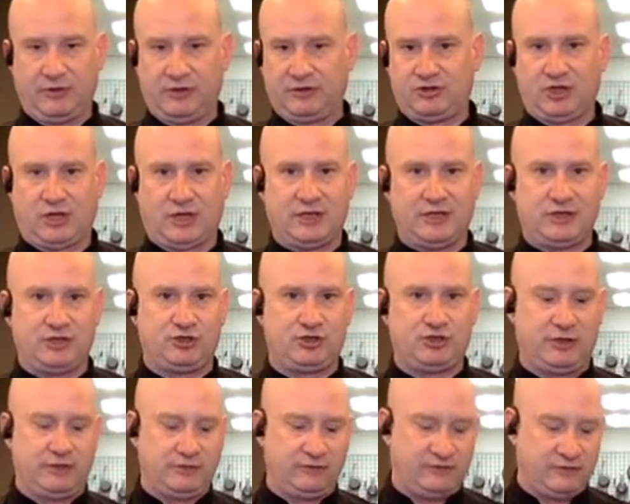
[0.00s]
in chicken
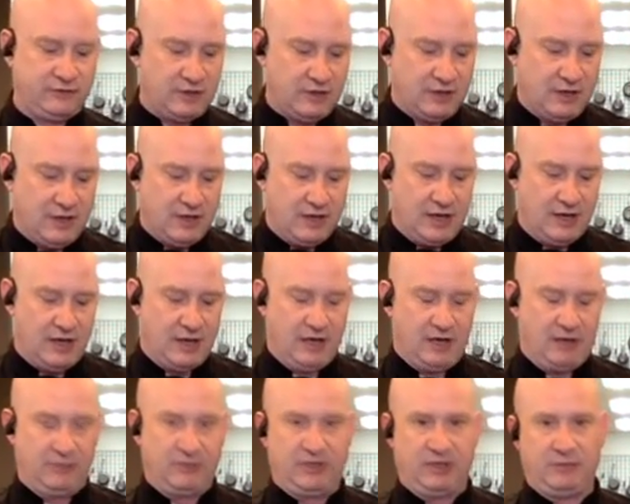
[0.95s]
dishes.
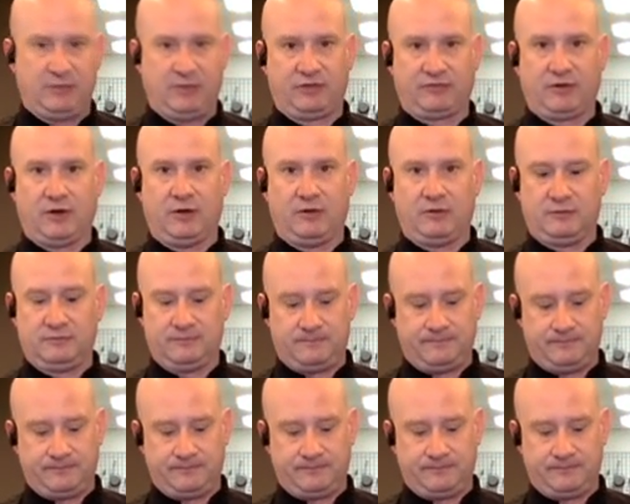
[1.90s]
It can be thrown